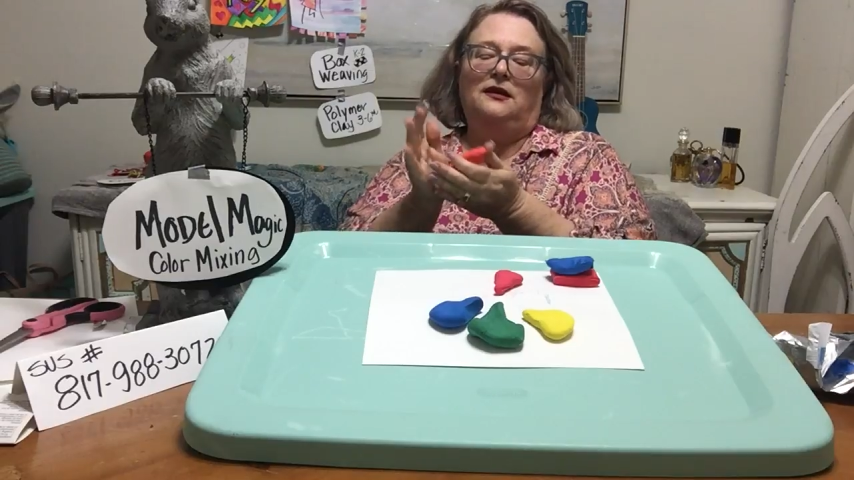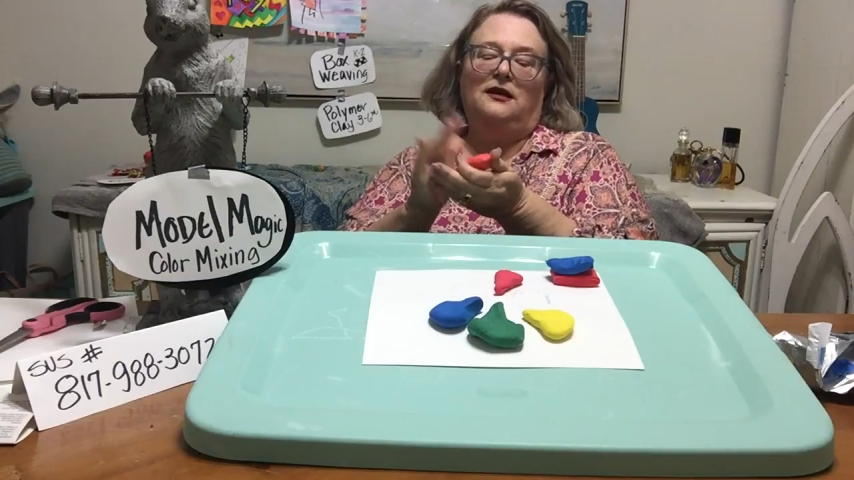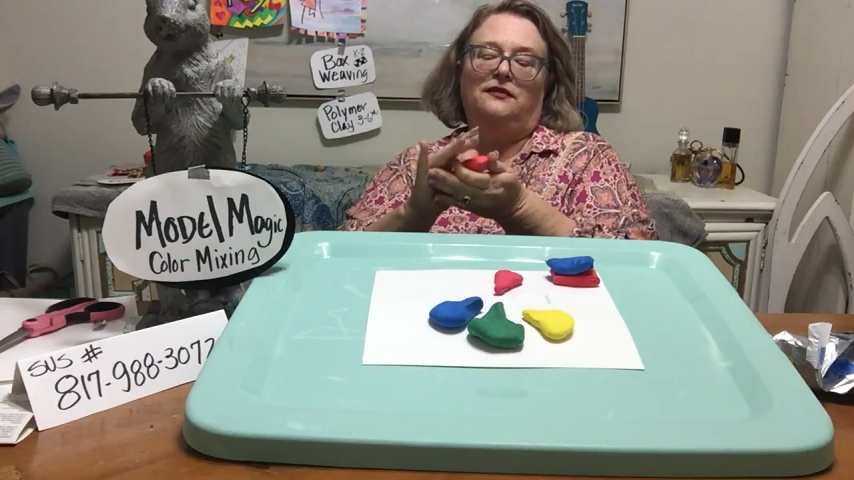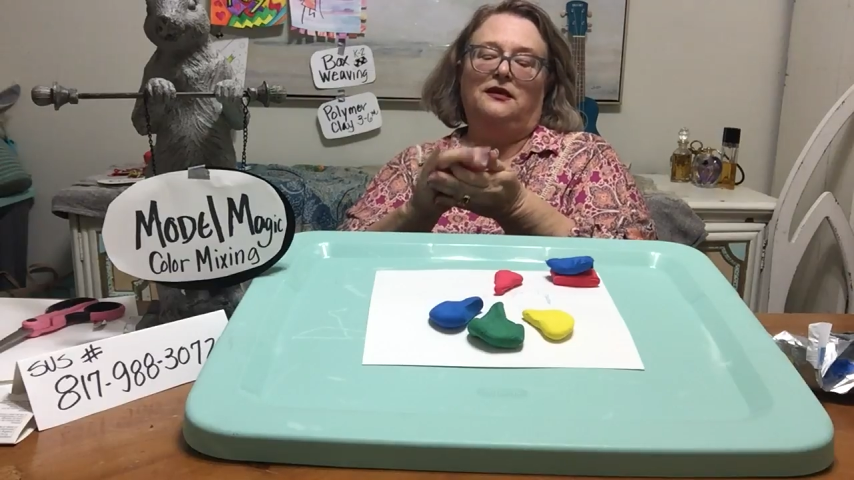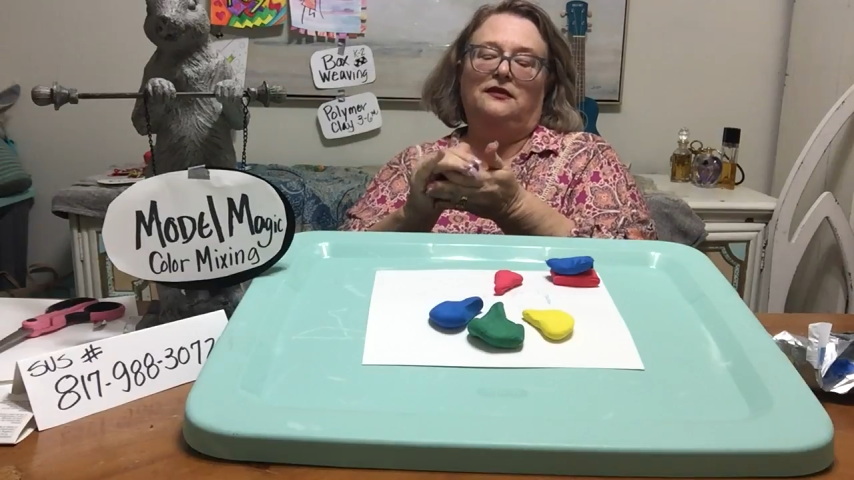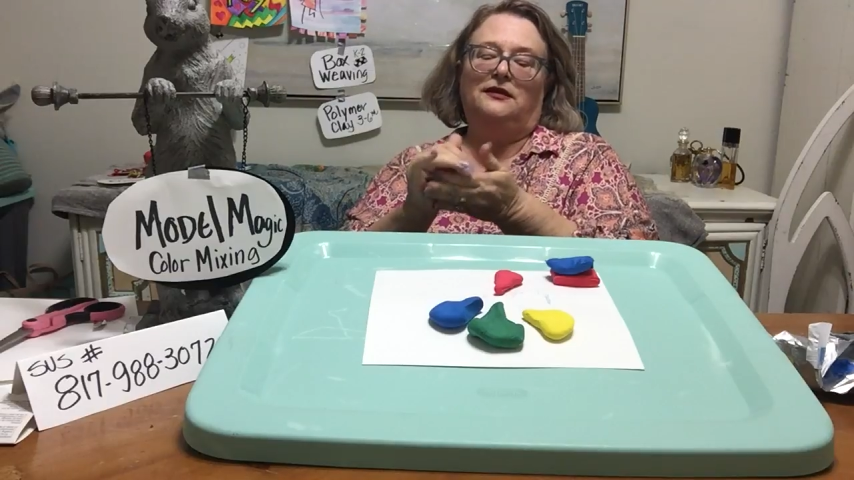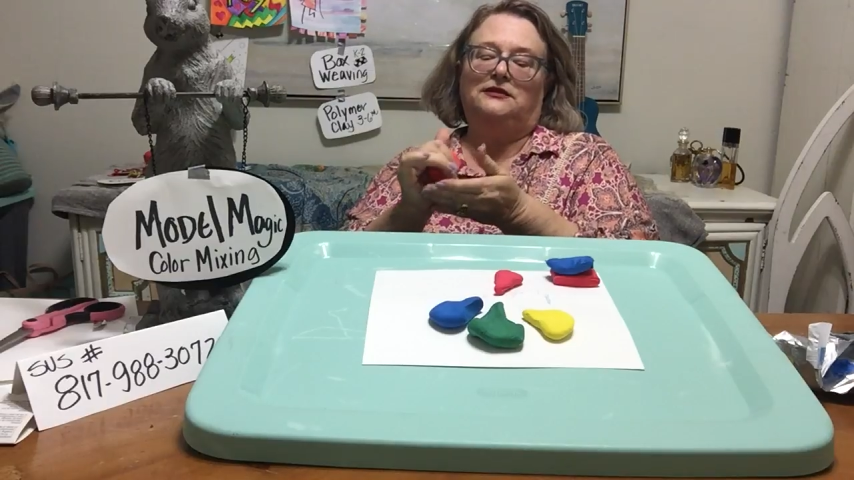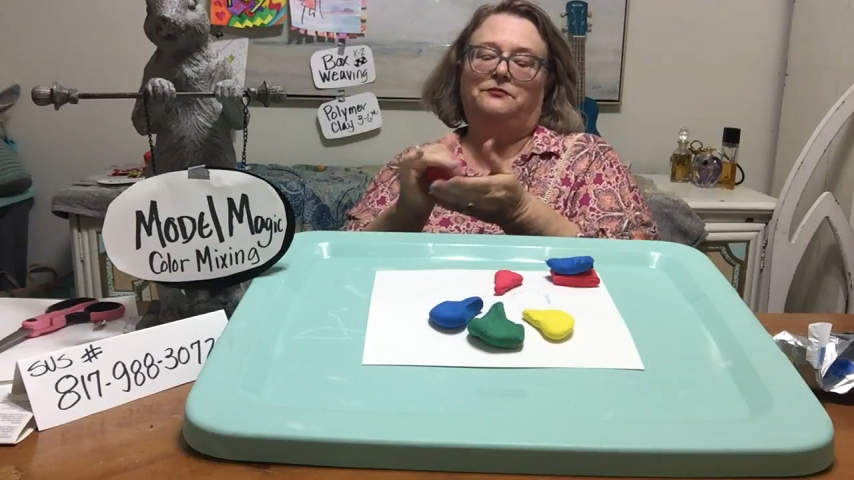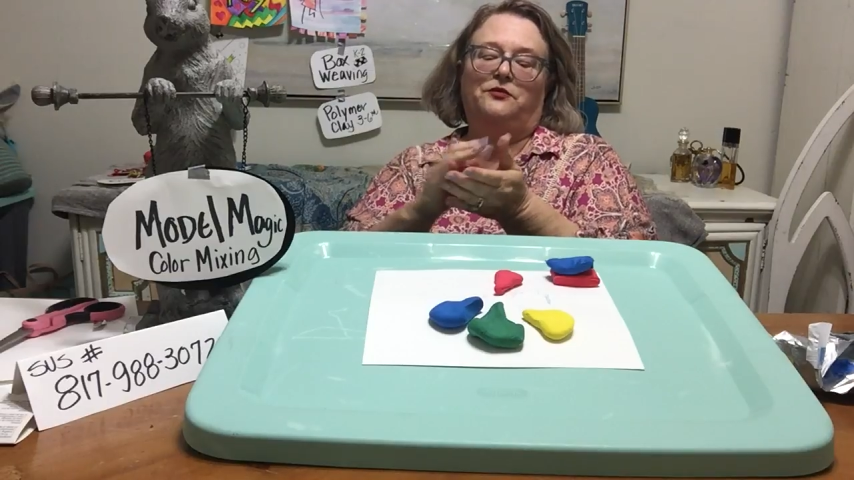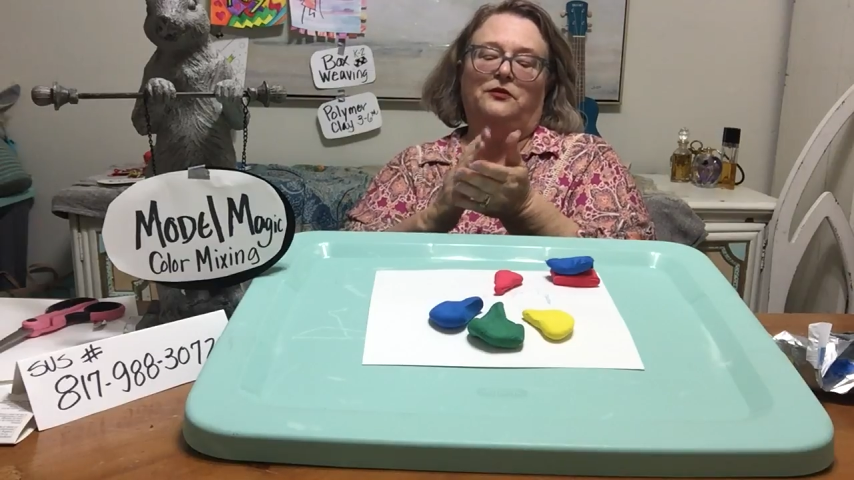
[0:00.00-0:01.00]
And I think
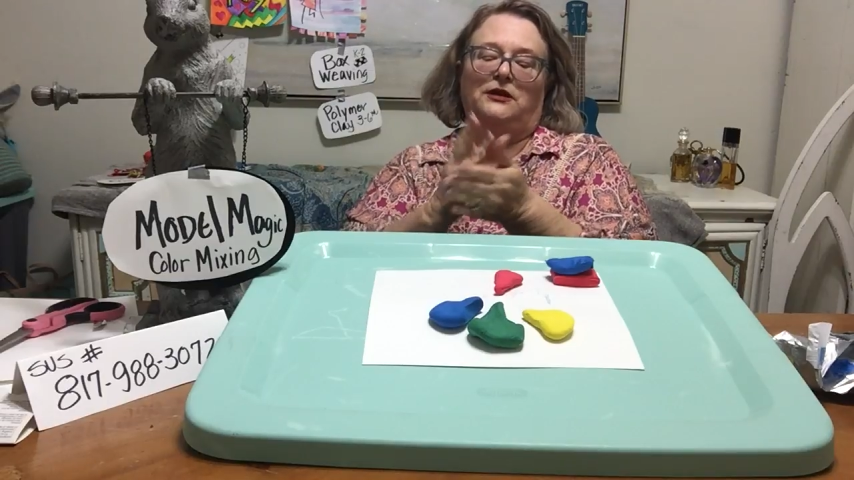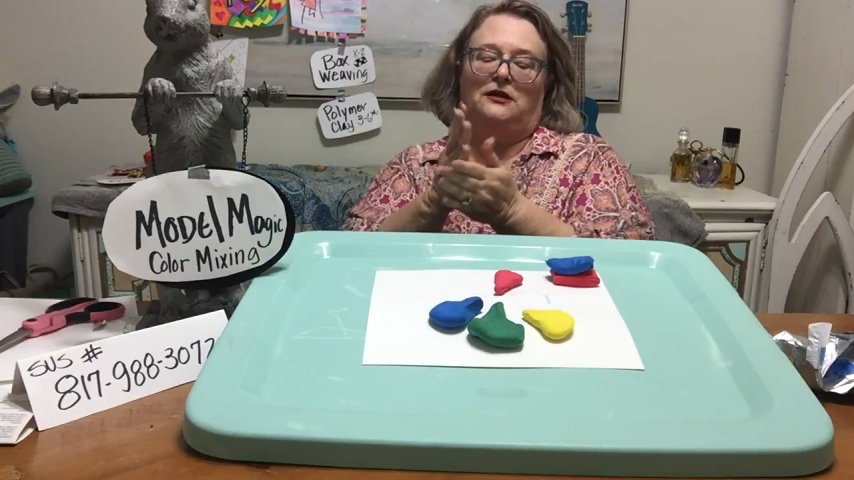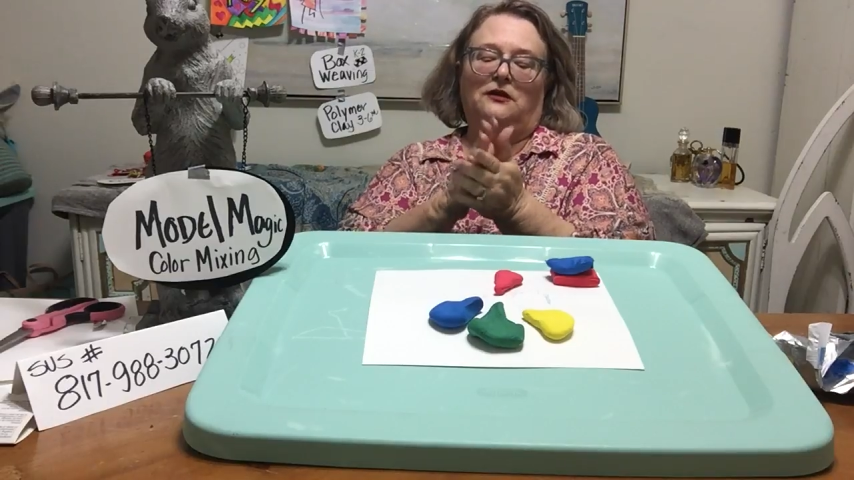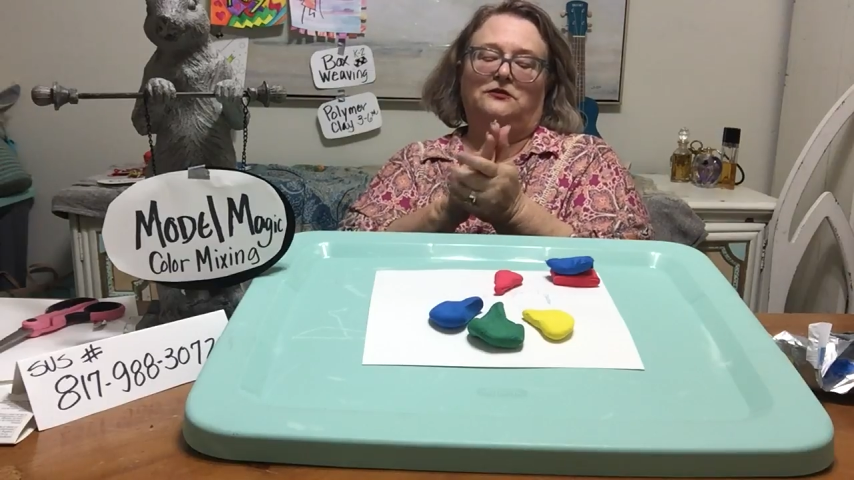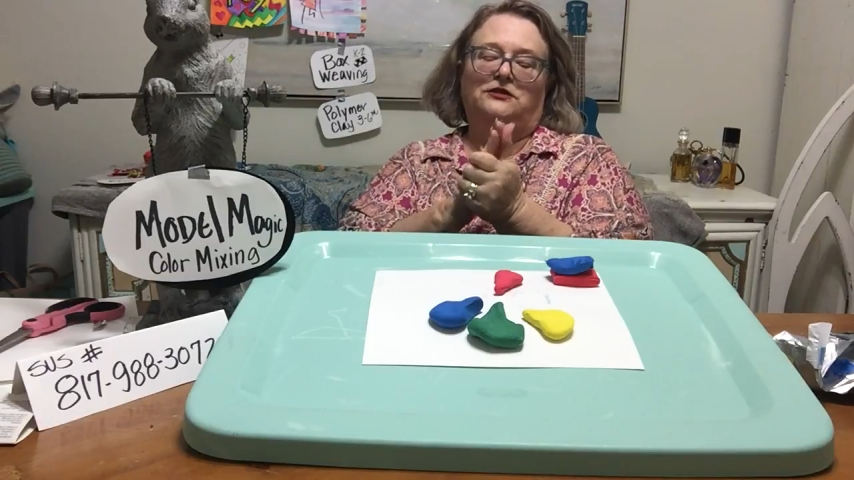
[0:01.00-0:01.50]
that's pretty close.